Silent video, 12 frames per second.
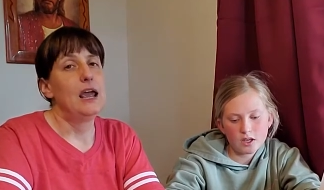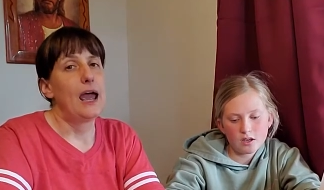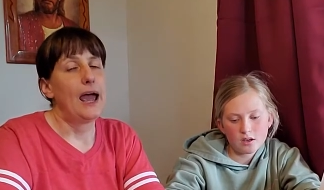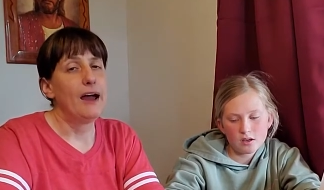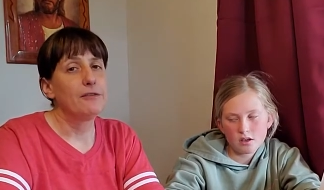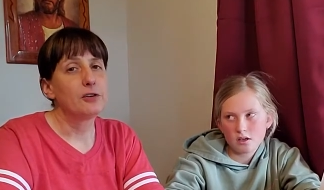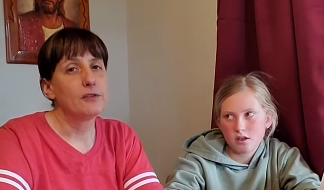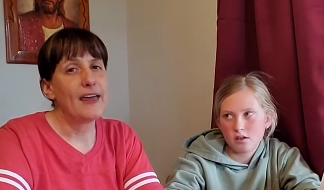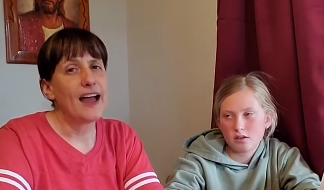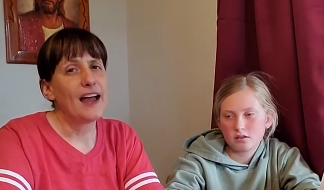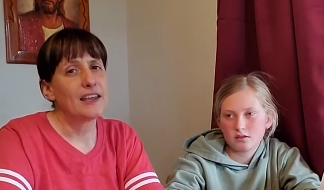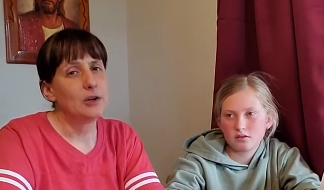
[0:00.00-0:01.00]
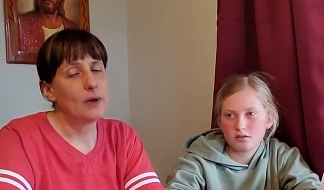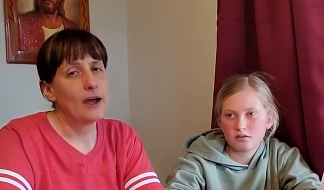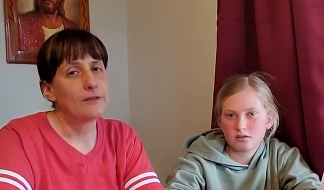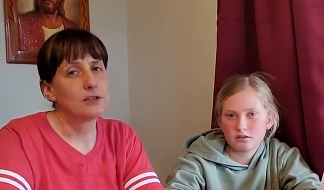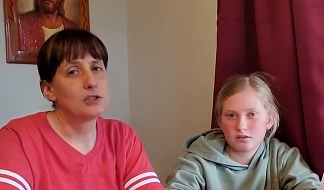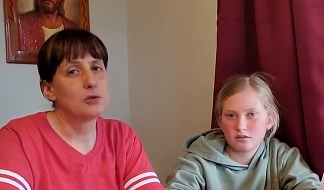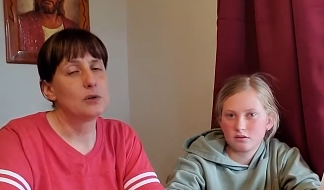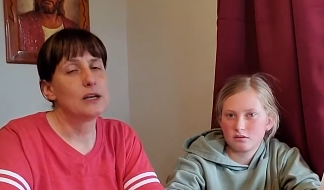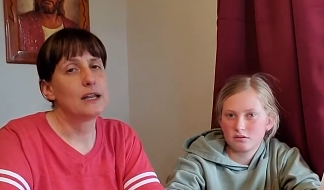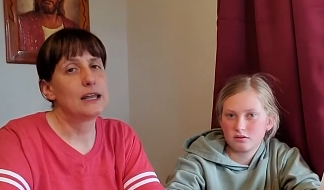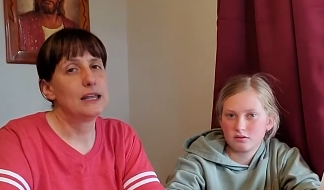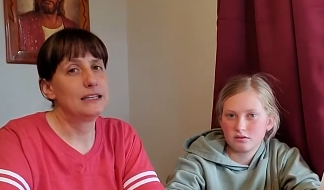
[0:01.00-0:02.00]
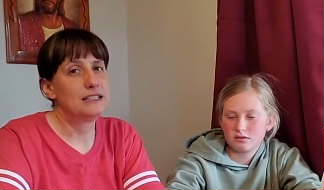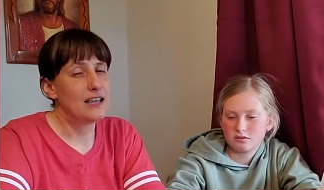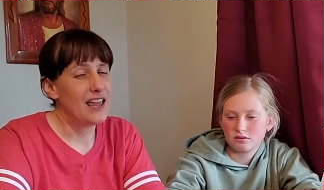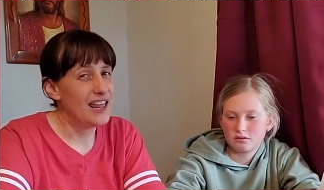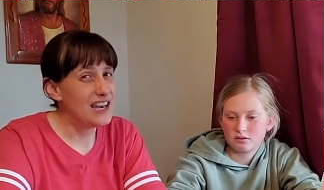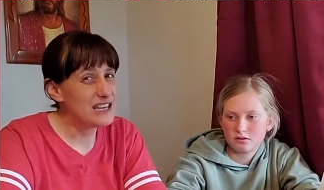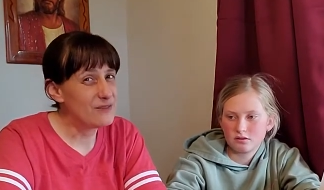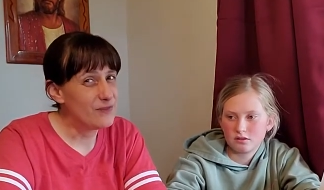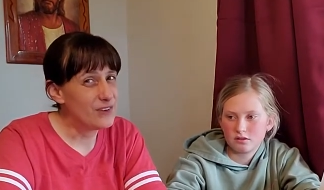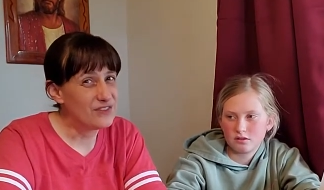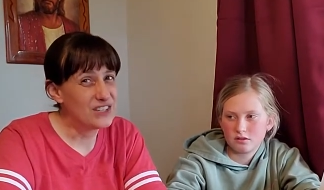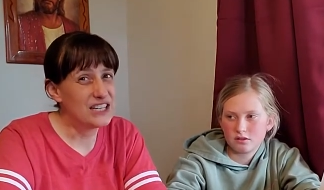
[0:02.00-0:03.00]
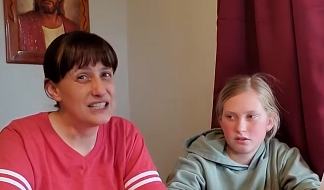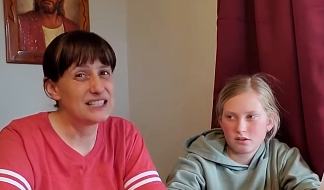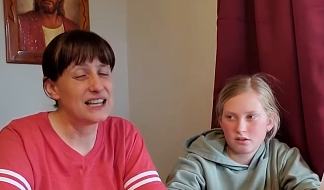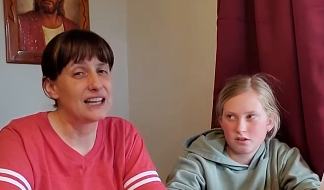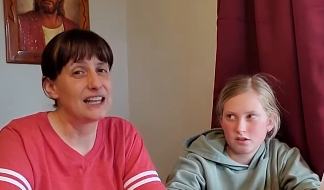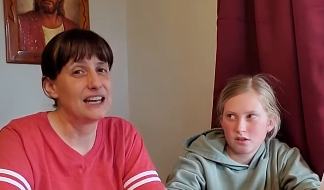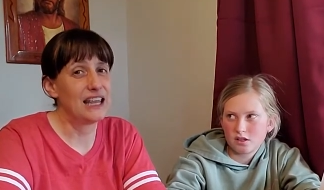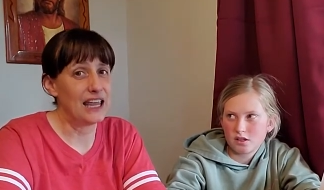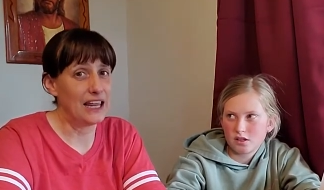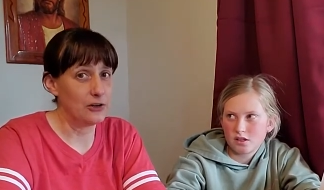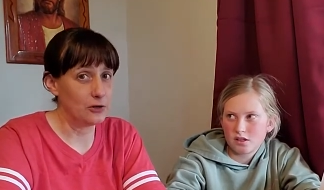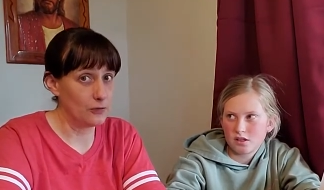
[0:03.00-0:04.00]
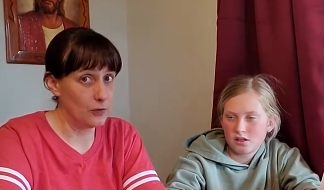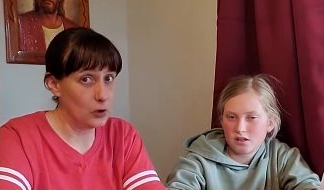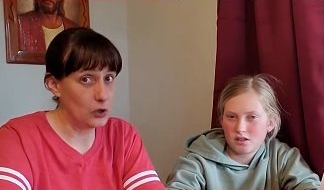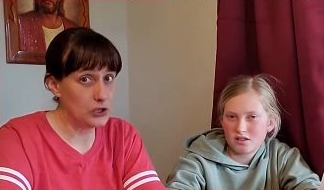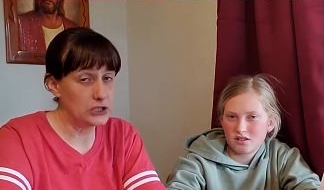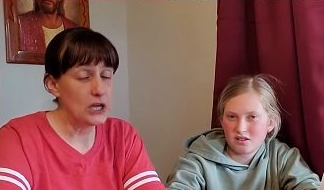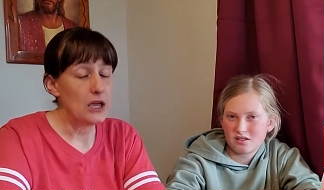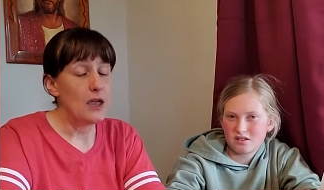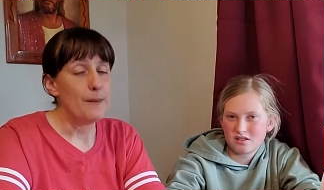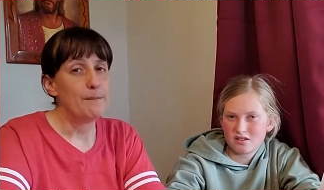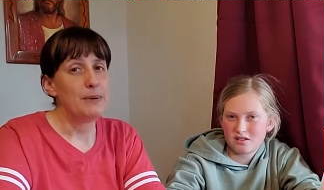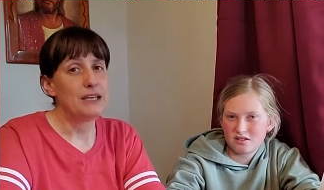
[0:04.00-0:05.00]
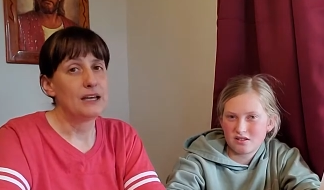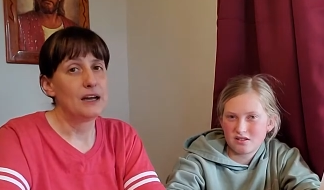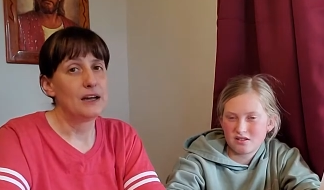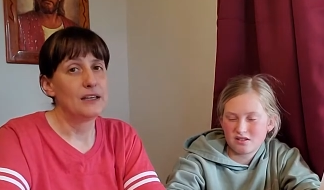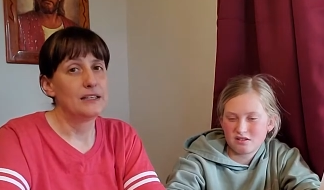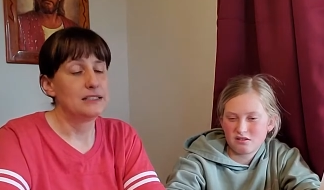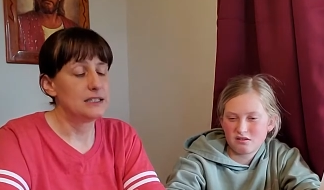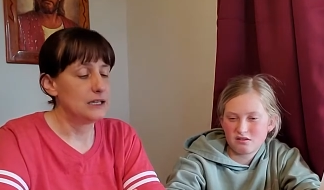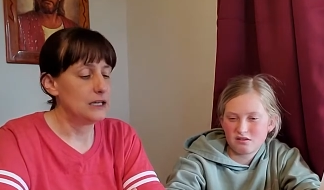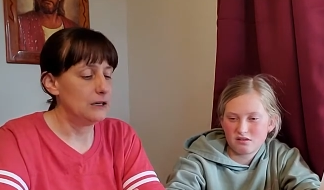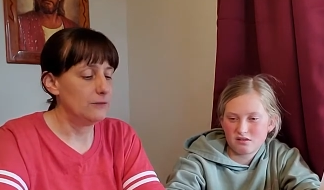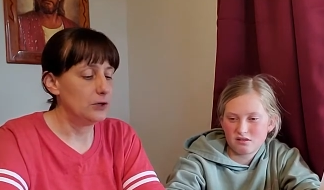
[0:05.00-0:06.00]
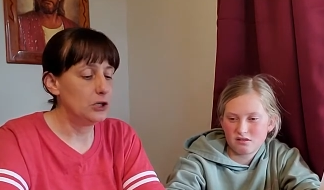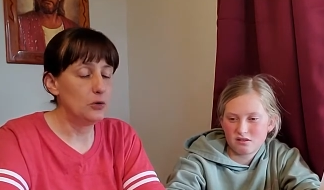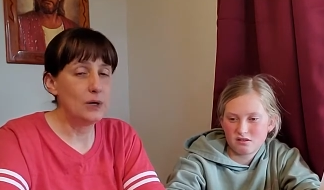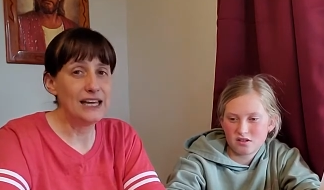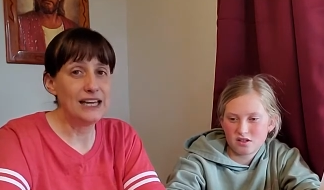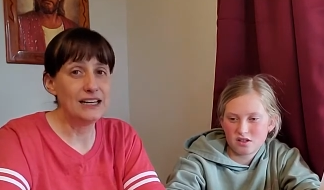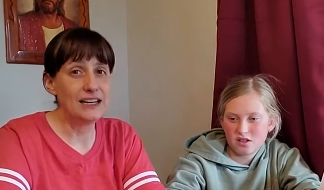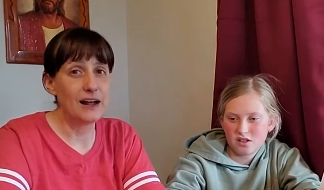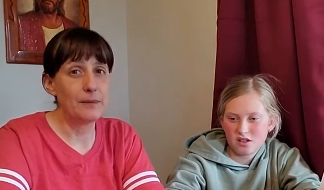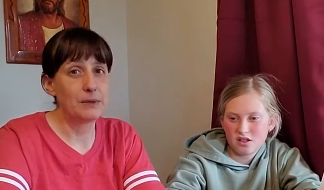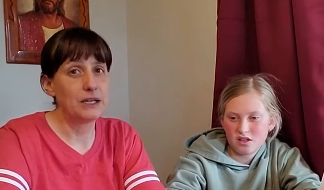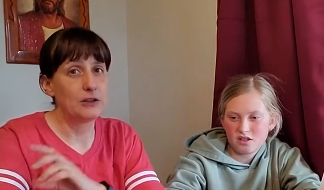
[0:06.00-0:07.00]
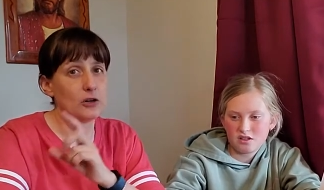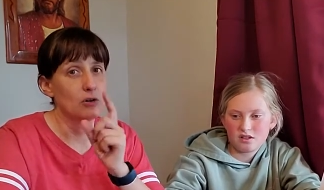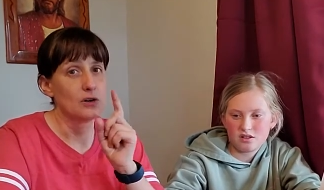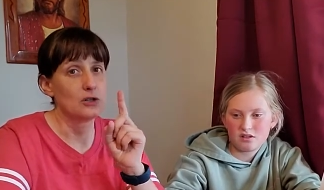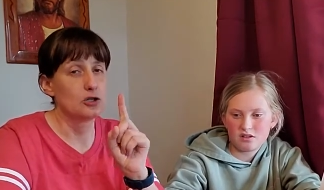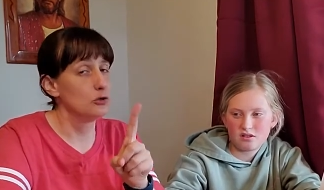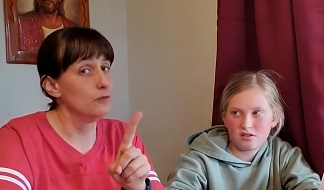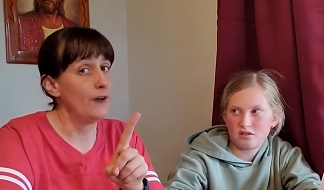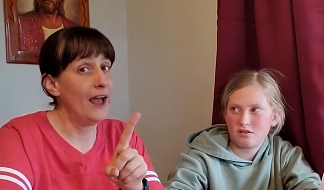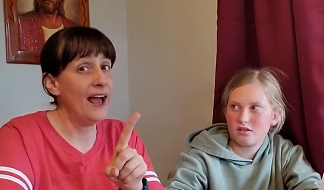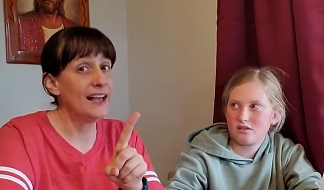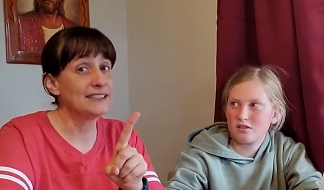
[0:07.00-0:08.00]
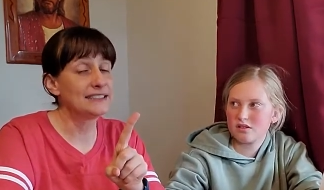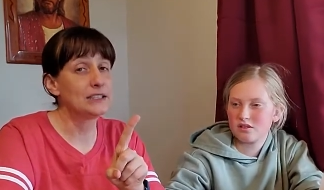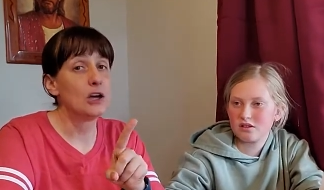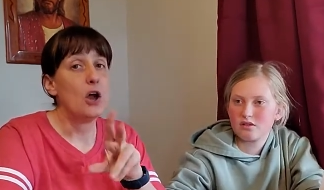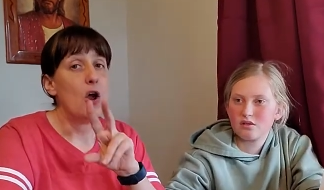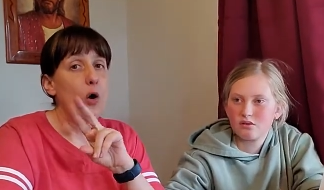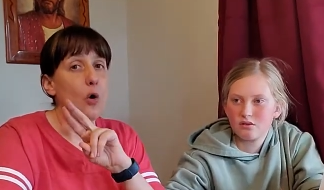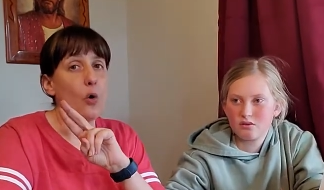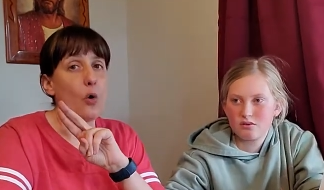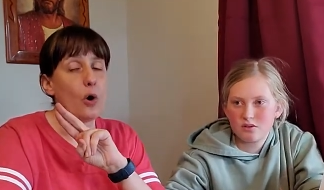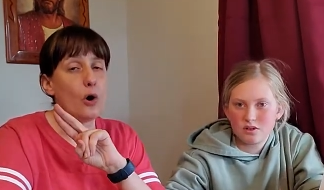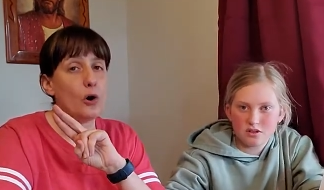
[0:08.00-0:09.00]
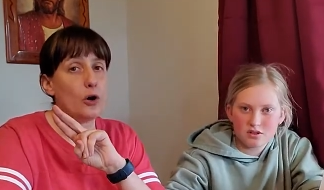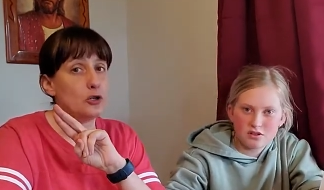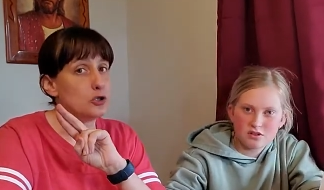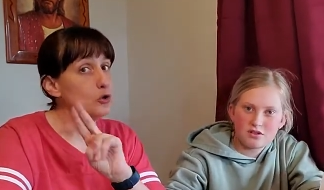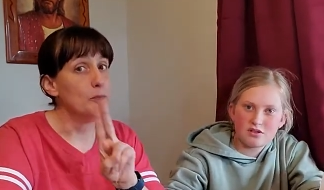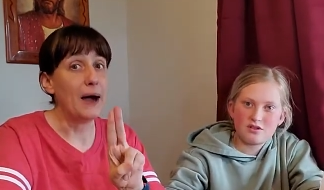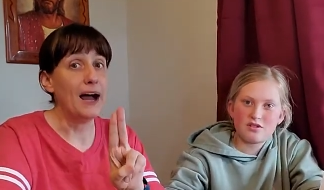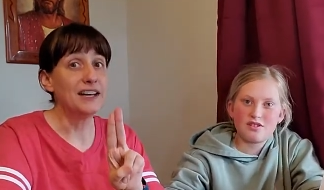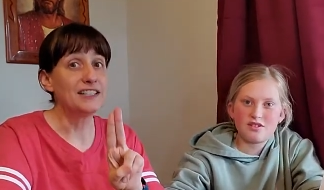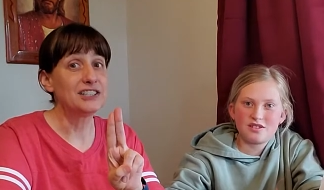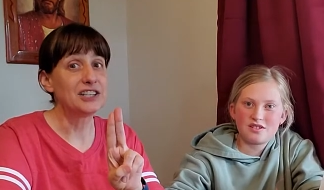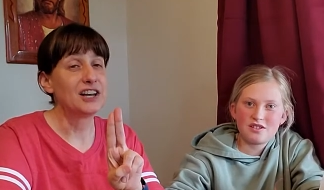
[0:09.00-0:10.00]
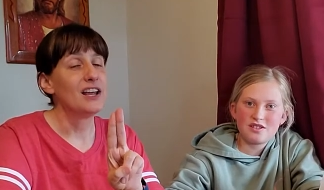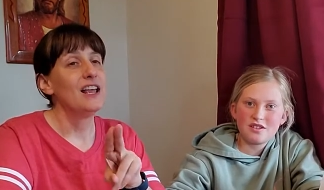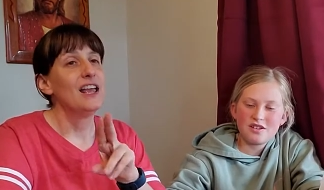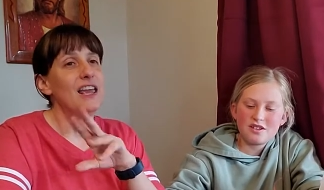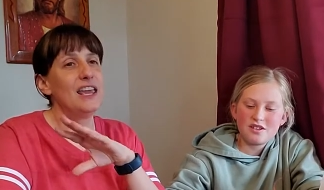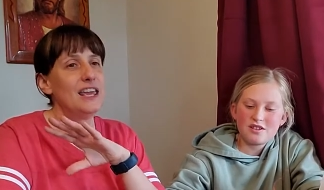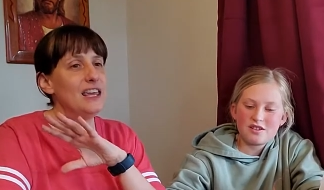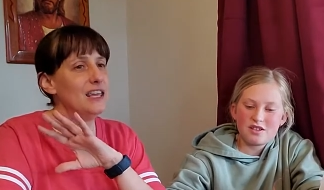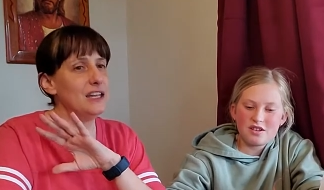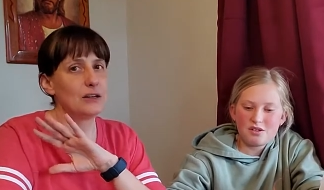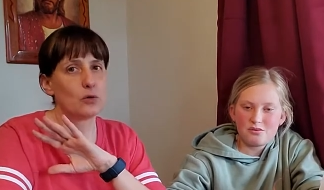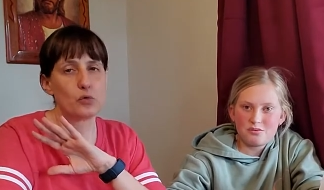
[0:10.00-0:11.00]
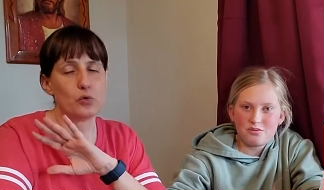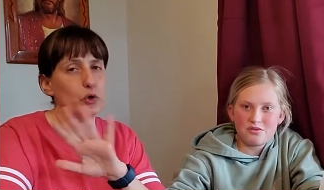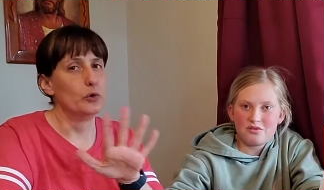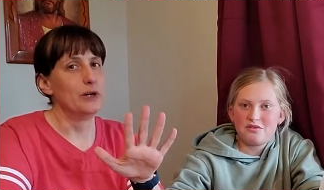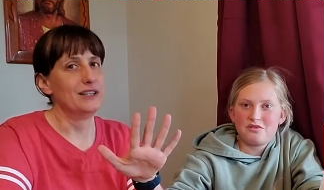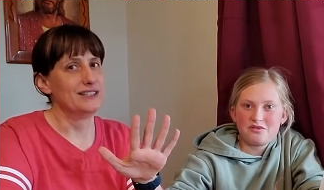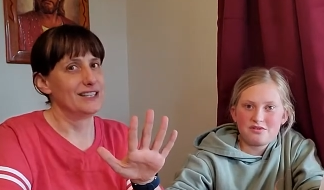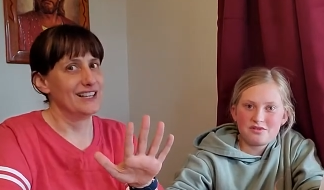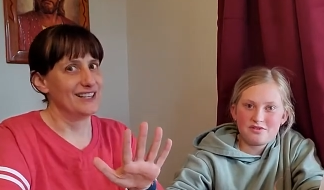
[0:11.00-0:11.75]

Speaker 1: After that, you have to do it in 10 to 15 second intervals because if you heat it up either too fast or too much, it, it ruins it.